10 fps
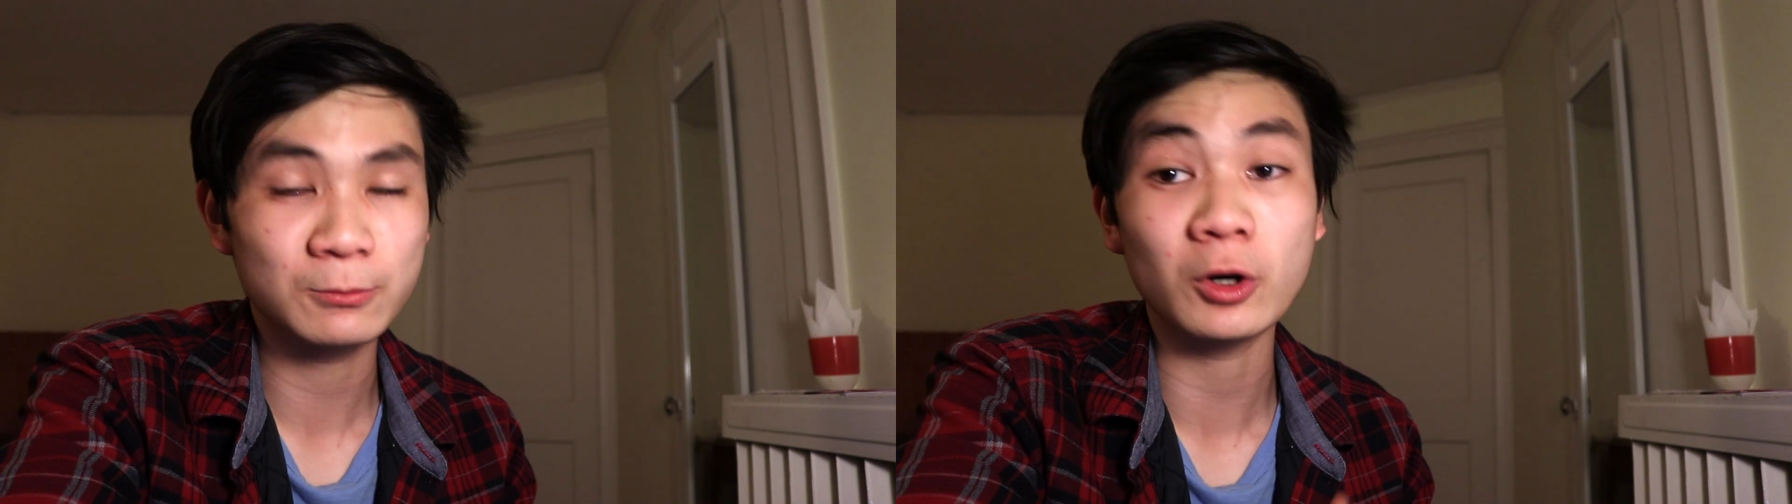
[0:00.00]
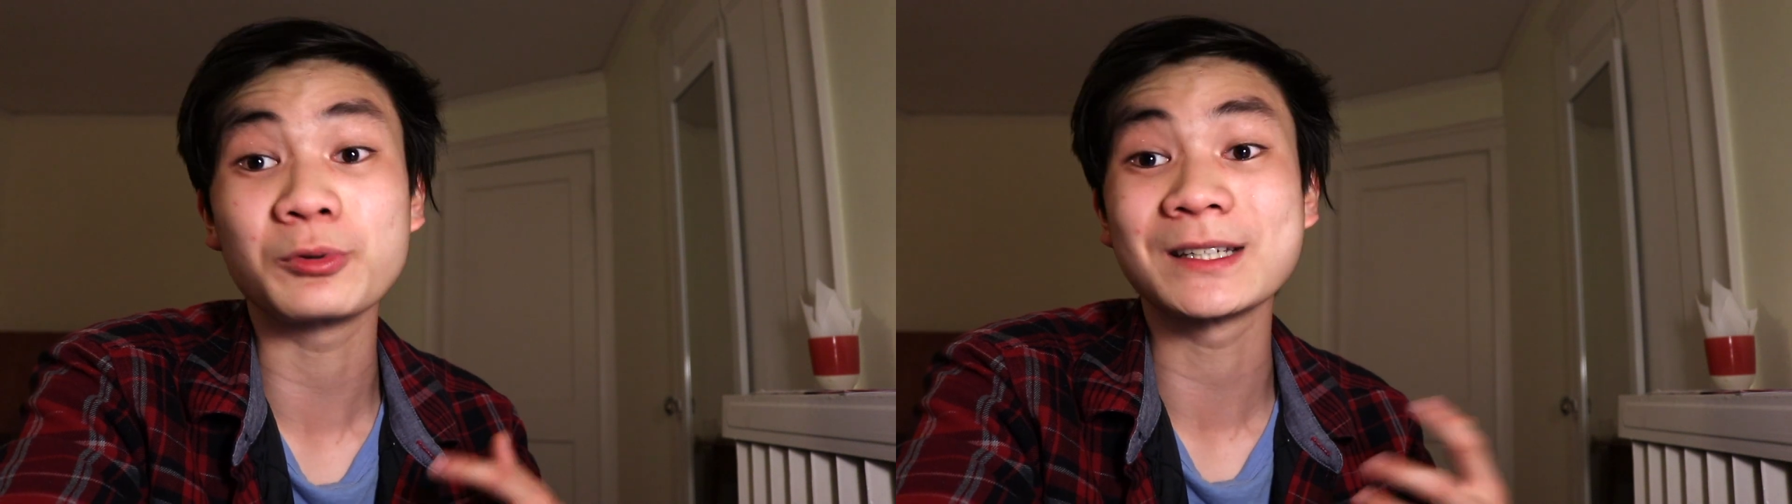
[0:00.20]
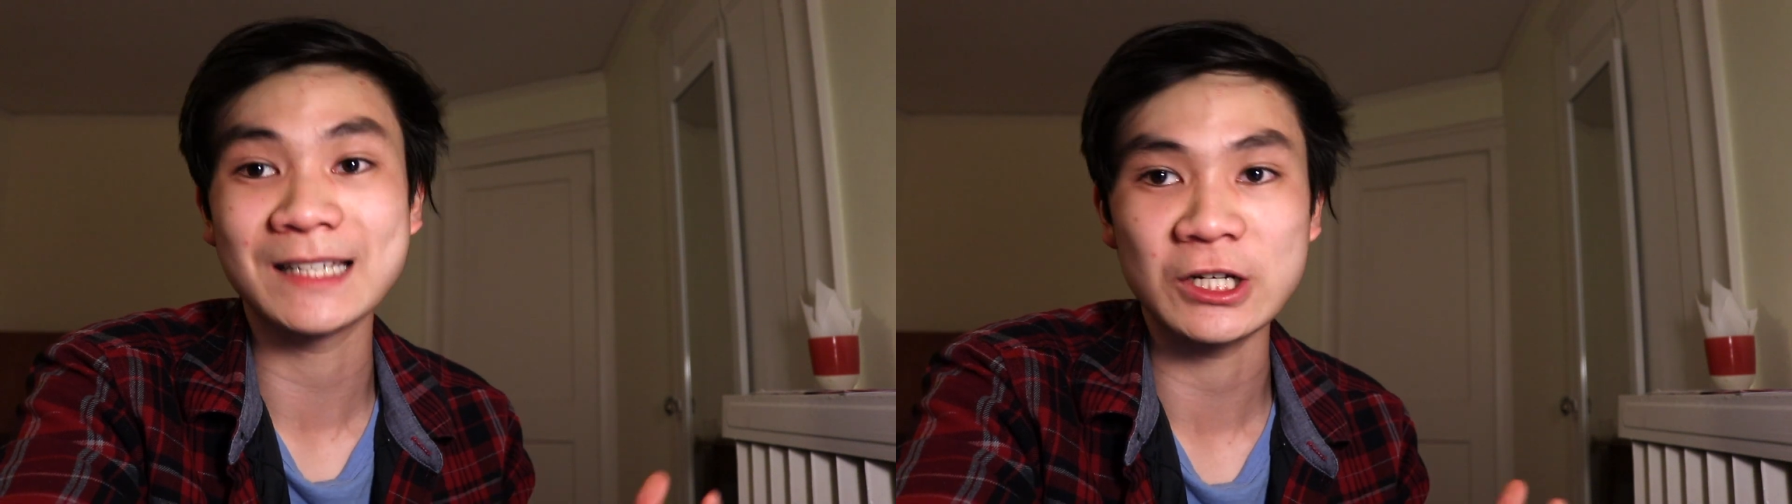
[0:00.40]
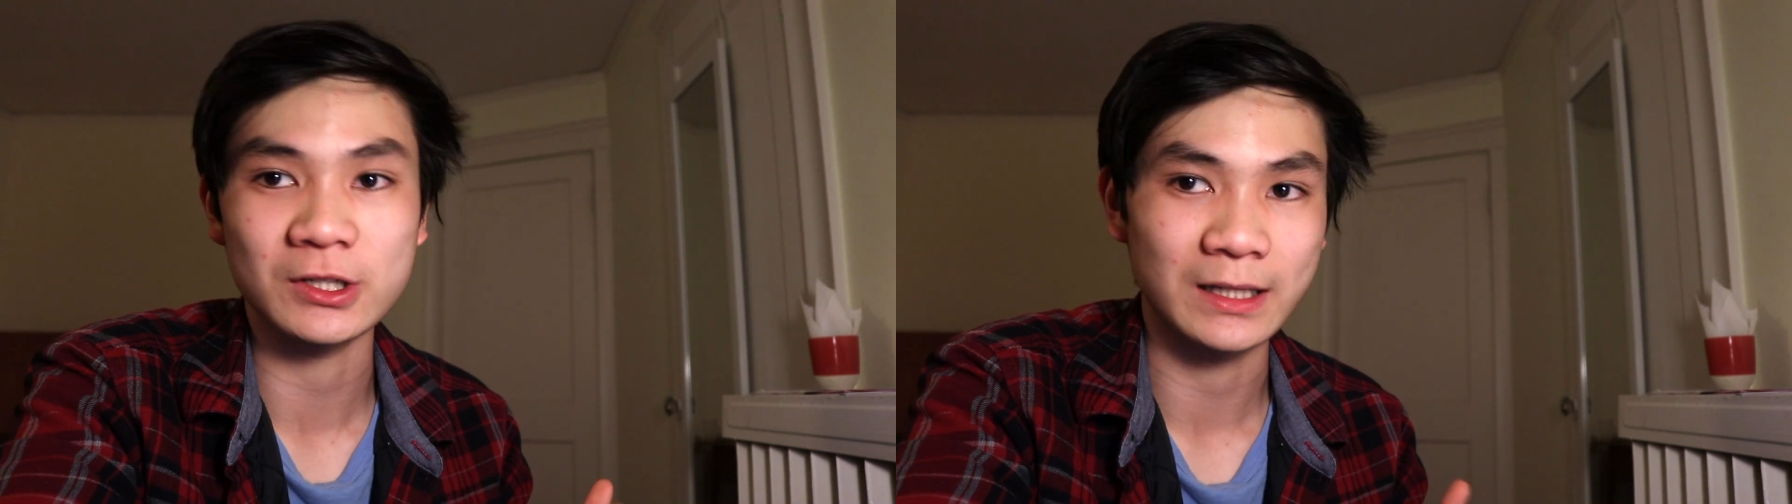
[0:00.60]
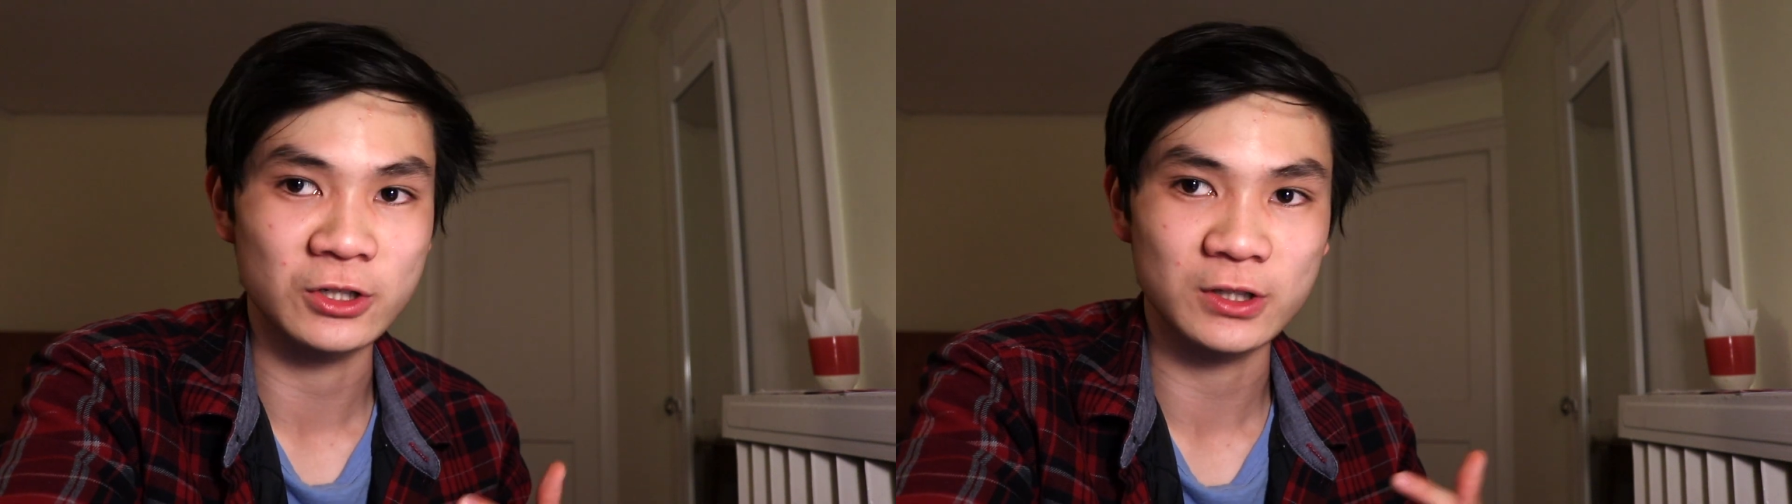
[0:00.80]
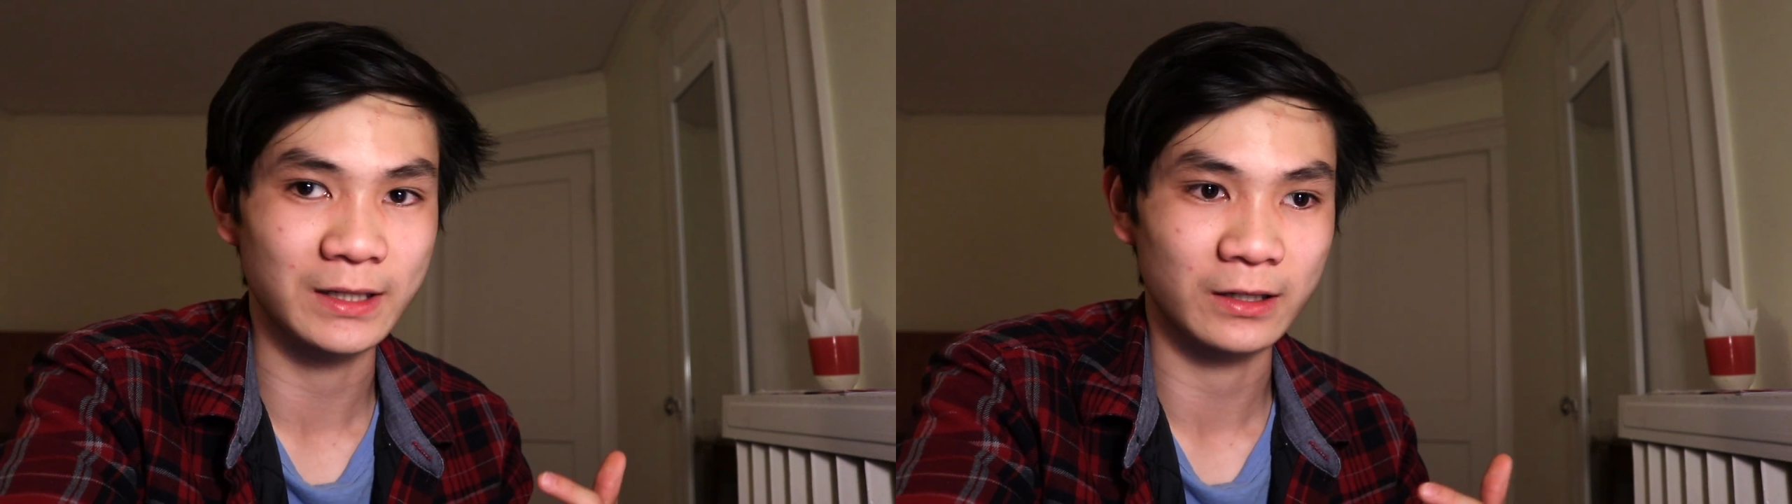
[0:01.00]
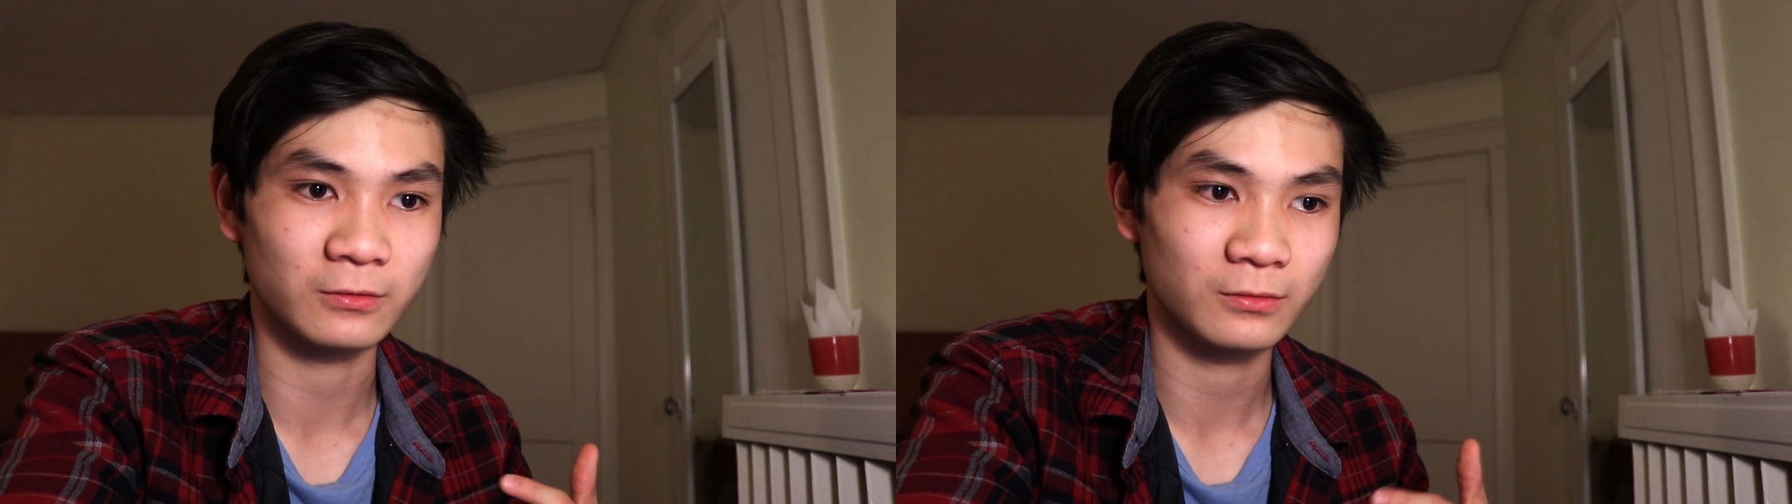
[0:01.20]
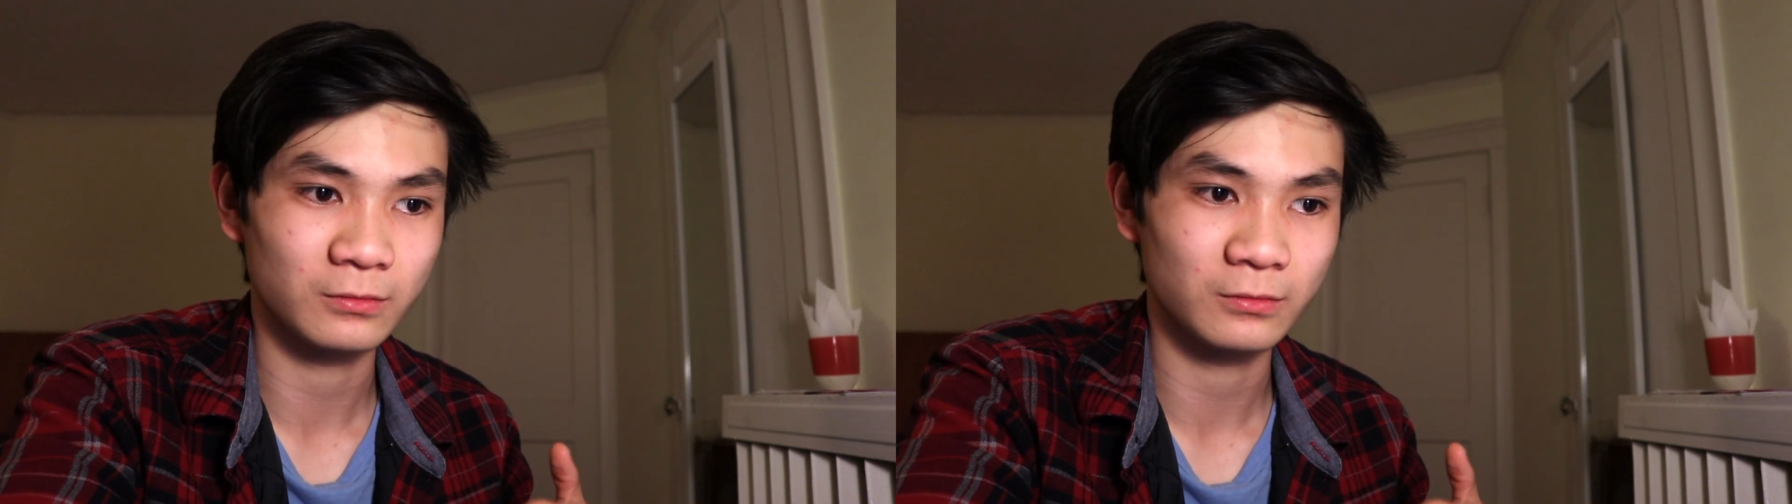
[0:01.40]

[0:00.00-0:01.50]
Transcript: more prestigious than just like